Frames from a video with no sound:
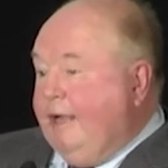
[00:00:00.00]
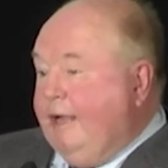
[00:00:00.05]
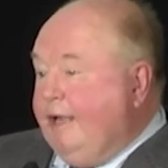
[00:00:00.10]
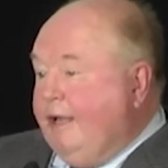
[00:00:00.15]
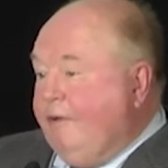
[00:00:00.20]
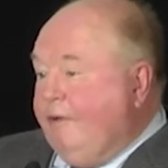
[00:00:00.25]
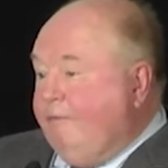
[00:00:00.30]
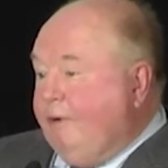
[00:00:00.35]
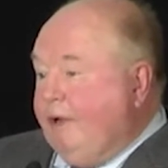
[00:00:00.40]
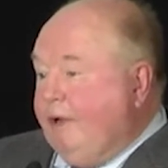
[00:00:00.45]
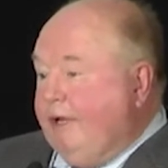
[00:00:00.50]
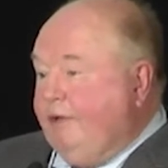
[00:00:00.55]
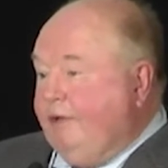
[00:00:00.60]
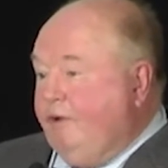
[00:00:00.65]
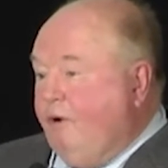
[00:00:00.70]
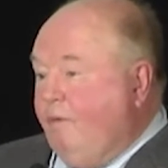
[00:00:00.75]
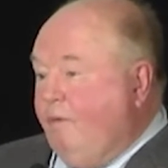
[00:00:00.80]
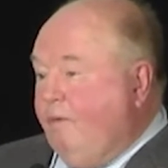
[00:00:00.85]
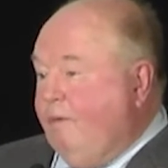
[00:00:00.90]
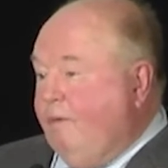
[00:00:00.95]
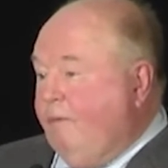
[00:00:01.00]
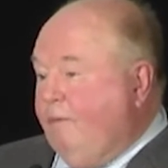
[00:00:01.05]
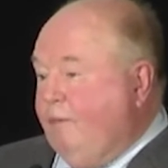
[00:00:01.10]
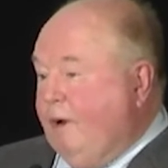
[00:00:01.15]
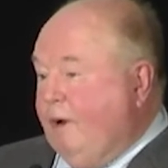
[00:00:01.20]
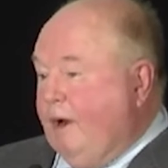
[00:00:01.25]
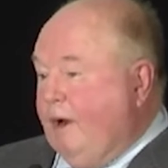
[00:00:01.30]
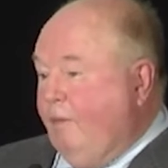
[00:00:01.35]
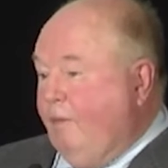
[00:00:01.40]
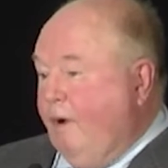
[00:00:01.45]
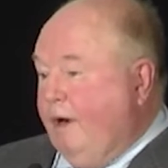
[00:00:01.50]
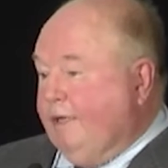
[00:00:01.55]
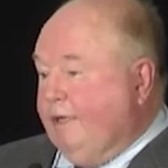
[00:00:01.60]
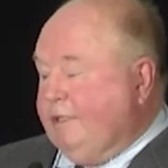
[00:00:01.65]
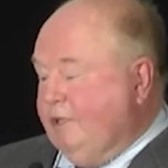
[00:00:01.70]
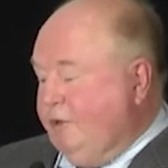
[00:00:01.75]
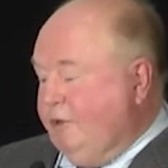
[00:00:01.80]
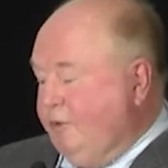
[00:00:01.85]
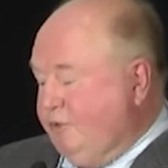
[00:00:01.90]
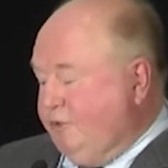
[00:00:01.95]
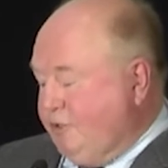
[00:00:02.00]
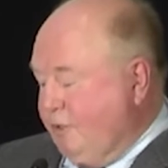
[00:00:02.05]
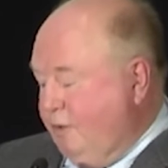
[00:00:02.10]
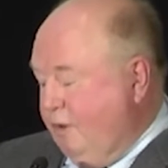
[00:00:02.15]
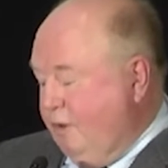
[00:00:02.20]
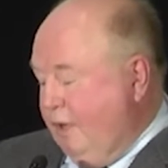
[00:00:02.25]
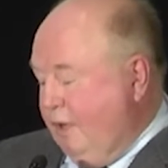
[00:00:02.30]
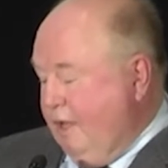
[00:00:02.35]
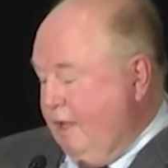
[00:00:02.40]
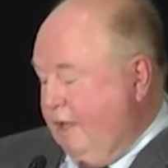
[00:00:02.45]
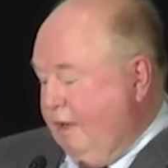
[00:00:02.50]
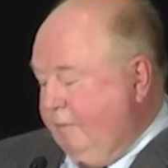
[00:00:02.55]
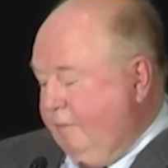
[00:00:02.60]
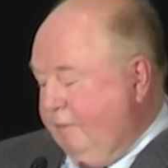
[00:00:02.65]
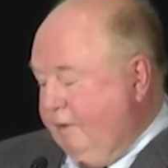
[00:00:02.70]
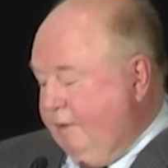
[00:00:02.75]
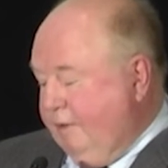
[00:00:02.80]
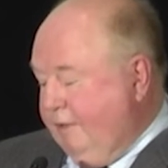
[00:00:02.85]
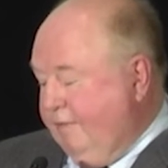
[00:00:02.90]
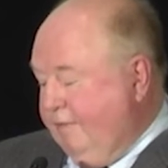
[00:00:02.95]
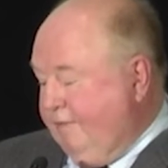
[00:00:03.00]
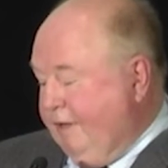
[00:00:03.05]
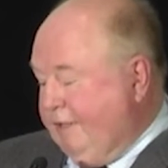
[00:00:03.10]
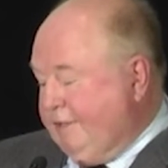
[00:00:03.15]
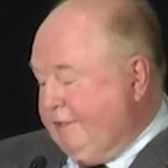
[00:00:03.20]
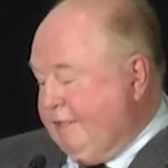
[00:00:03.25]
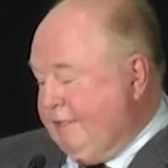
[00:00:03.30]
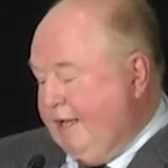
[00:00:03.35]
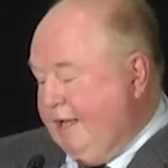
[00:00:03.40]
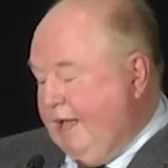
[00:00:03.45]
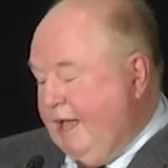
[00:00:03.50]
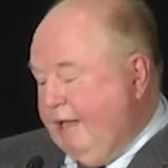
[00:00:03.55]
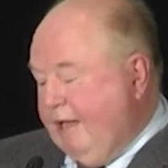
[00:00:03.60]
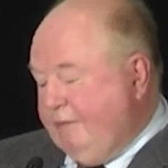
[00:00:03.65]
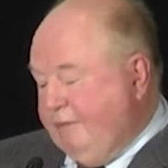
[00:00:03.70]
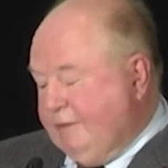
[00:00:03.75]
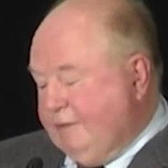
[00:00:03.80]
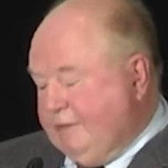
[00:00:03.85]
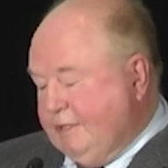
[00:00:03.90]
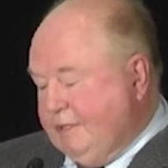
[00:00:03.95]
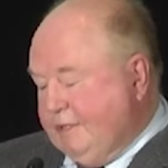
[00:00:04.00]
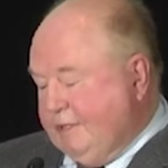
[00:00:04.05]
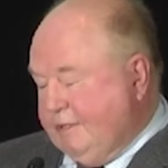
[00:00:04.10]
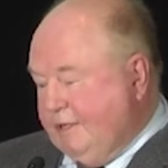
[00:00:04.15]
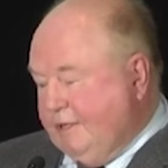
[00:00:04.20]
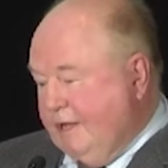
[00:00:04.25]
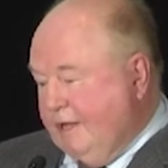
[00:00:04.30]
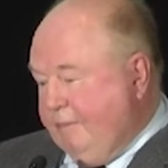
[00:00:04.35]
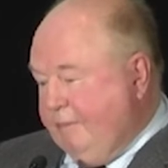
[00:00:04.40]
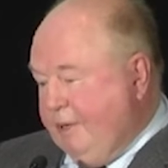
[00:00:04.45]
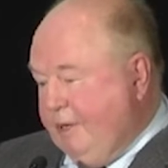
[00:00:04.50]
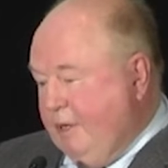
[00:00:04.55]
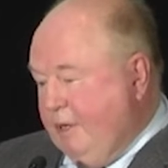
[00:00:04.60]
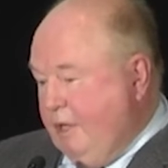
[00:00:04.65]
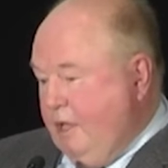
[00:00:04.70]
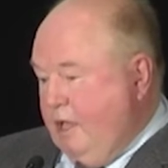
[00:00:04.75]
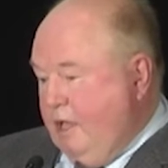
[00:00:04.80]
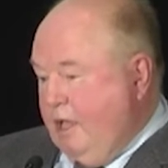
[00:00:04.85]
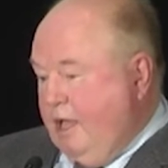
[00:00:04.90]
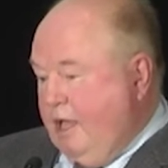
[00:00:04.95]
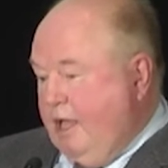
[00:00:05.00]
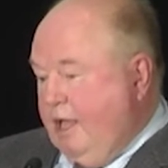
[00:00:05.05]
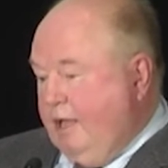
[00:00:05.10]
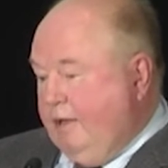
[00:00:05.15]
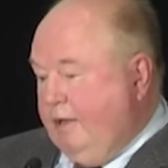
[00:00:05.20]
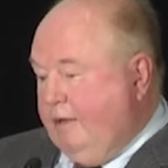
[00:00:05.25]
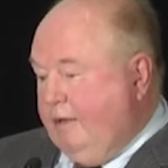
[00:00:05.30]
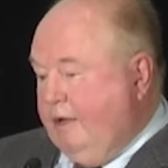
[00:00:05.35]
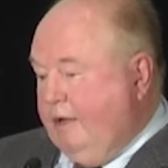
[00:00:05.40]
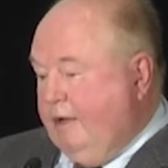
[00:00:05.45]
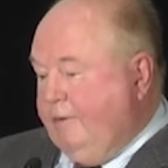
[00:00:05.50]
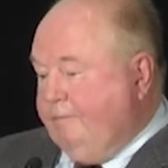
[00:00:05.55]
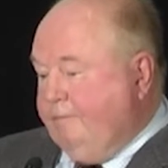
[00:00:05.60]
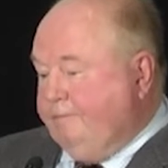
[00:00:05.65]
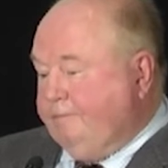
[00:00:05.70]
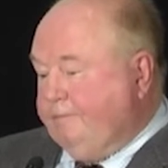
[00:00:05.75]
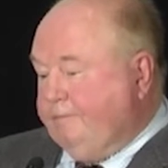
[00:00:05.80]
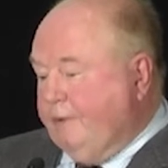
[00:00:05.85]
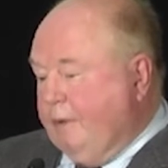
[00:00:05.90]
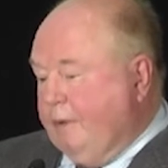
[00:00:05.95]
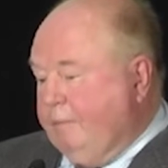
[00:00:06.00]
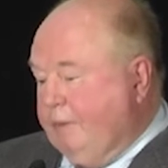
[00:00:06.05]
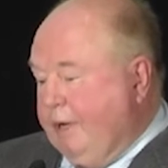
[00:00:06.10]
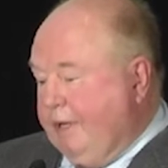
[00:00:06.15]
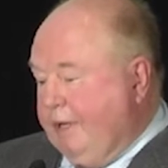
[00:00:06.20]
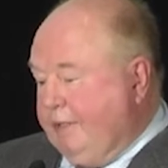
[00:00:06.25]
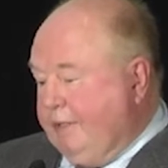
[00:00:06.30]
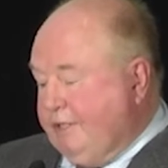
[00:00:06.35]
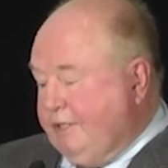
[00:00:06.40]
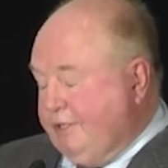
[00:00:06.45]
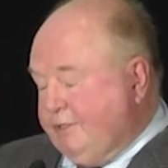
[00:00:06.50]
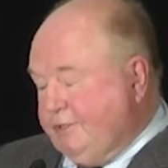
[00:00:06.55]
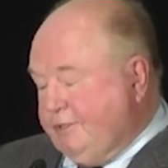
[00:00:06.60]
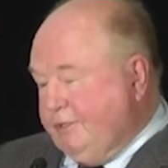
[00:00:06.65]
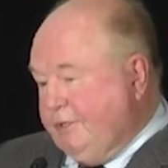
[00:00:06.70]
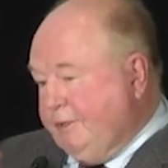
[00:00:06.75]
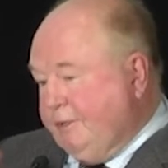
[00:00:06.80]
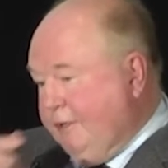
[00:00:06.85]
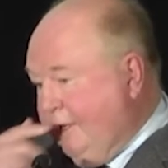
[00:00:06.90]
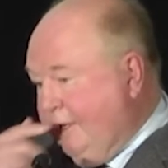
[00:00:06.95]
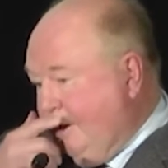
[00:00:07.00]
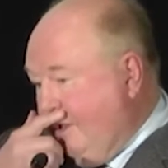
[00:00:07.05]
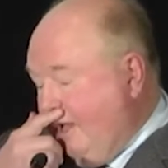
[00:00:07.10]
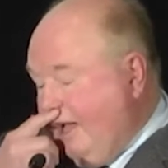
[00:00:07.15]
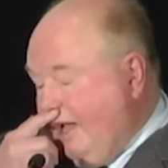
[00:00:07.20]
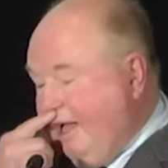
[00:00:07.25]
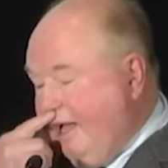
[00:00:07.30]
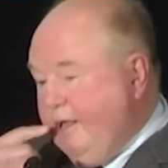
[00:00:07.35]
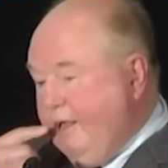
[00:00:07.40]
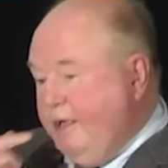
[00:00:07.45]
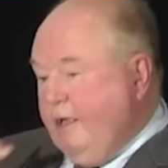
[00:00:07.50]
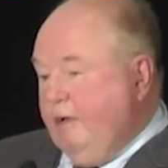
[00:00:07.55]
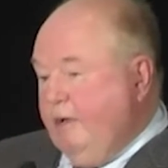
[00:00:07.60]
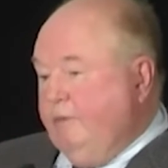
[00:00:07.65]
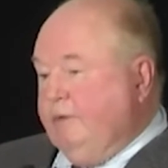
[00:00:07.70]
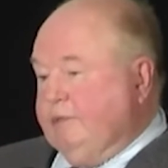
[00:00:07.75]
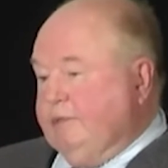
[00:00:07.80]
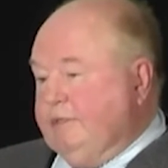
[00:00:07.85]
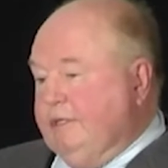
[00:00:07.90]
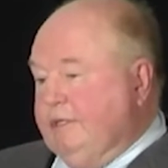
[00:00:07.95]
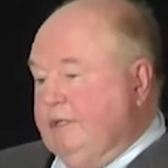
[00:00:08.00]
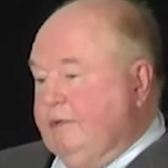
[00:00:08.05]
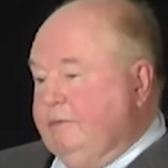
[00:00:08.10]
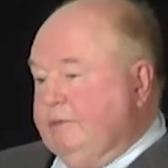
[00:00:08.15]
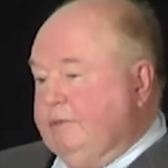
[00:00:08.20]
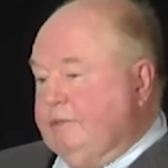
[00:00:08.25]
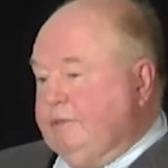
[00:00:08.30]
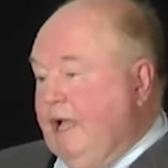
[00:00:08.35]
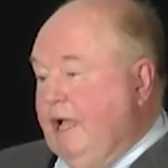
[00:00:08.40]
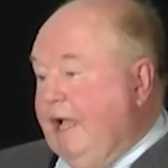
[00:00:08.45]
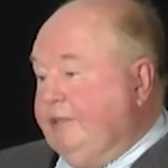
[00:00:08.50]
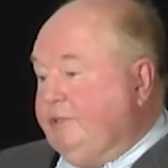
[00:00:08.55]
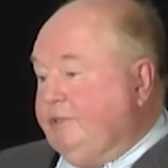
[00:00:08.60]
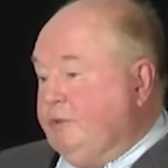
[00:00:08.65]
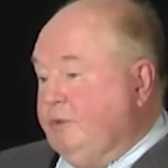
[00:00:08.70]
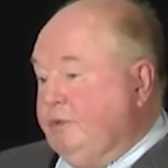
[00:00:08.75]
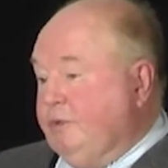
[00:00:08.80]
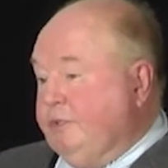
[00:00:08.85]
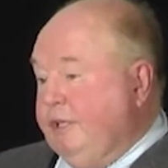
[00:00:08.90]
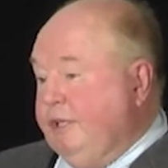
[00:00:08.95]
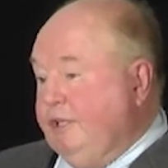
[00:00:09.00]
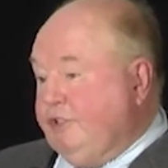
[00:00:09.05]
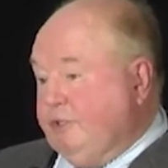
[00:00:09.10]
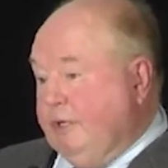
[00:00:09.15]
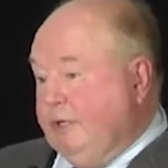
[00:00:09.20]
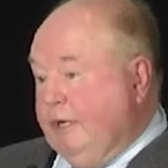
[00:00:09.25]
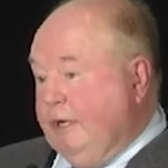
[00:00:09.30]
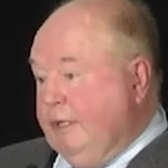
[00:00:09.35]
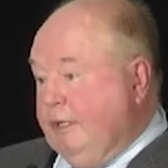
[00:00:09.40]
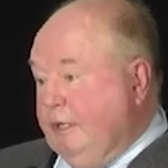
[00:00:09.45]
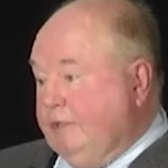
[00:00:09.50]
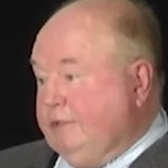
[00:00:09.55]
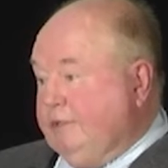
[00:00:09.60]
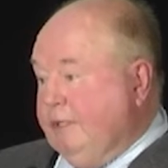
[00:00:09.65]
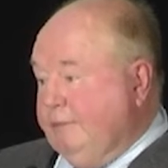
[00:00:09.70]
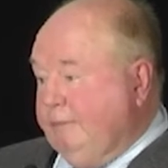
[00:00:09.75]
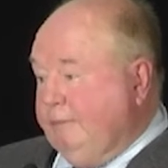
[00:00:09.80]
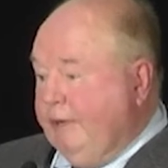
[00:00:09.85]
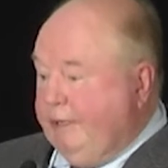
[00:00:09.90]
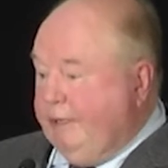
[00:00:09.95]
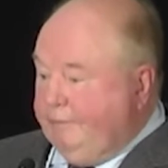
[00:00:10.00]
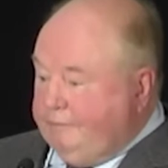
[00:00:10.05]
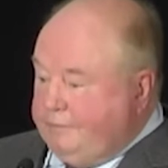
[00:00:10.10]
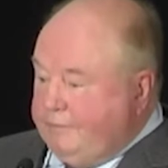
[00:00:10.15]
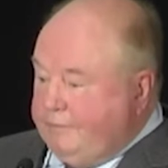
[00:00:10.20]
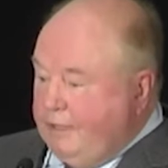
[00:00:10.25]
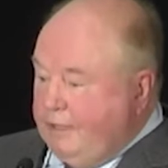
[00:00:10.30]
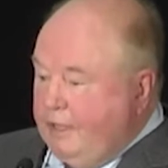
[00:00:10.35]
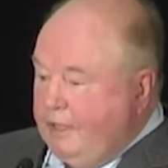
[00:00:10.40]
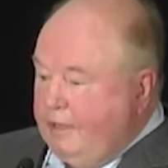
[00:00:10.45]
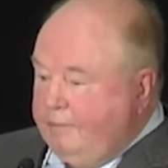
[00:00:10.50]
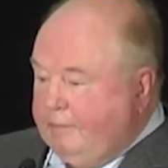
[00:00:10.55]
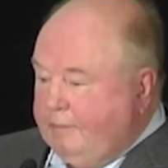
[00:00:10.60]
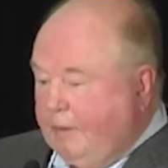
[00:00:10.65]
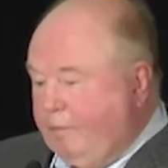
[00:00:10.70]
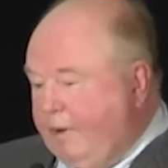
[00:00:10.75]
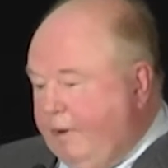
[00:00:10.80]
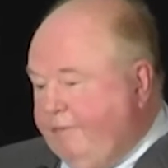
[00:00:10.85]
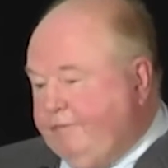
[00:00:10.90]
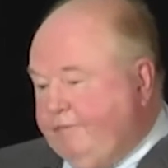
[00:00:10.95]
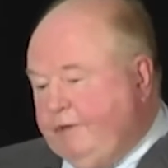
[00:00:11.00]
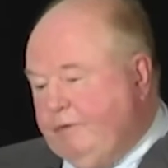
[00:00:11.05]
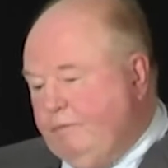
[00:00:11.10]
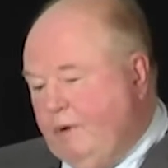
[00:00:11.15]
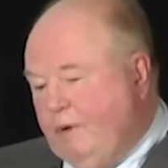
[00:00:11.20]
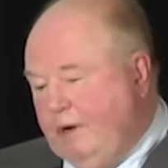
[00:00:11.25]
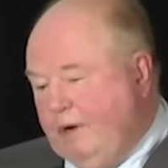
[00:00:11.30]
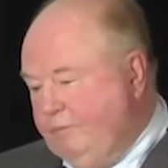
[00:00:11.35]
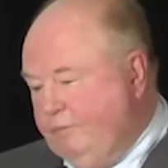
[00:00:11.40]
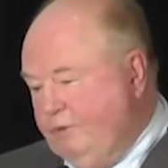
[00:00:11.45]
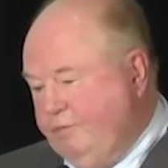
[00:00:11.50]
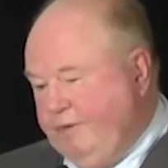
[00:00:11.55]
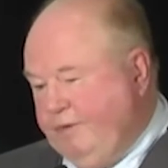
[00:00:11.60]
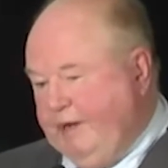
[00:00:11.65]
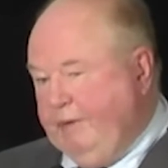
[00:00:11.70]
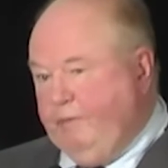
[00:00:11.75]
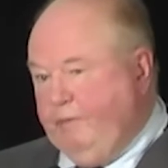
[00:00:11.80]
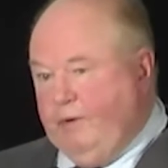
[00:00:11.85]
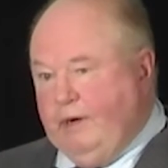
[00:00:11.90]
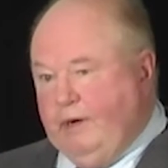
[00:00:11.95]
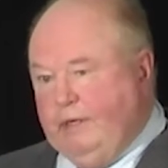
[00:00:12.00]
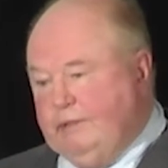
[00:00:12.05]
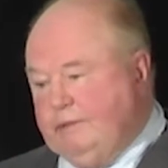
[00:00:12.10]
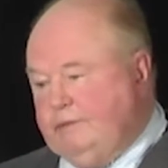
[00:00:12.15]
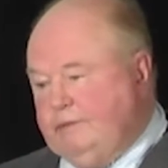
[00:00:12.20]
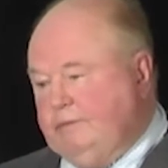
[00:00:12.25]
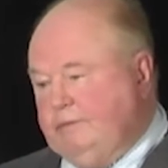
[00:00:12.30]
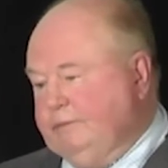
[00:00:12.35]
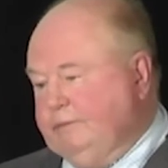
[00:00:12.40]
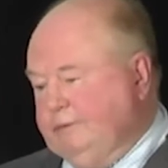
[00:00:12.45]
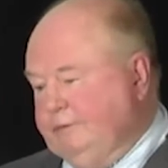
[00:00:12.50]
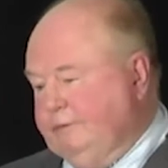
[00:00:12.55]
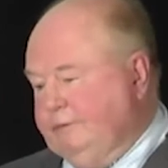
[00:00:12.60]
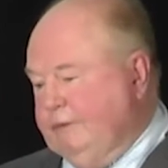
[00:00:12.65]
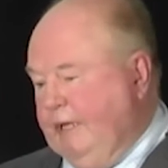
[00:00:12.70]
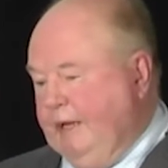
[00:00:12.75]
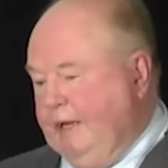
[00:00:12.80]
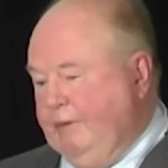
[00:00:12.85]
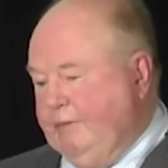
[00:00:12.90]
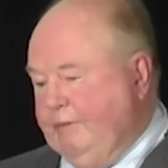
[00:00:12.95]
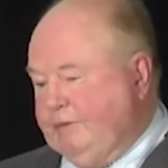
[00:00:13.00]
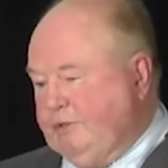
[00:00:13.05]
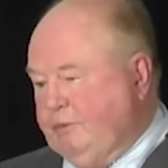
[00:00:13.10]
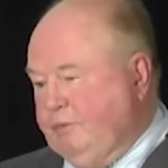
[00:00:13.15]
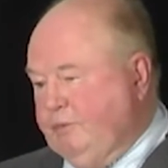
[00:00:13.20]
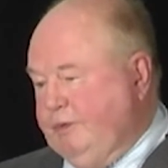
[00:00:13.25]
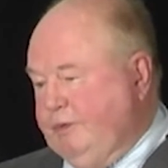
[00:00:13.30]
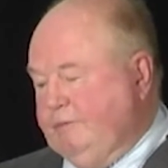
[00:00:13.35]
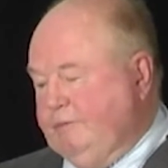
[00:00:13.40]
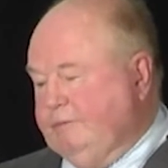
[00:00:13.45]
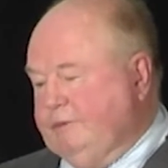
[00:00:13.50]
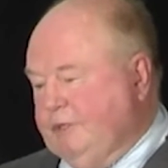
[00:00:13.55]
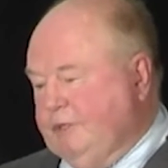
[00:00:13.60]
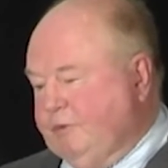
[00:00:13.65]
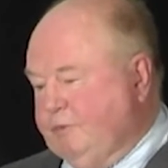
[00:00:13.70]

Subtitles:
And I didn't really know what I wanted to do. So we were living in St. Catharines at the time, and my sister-in-law was a high school teacher. And I said, well, my wife didn't want to move anywhere. Anyway, so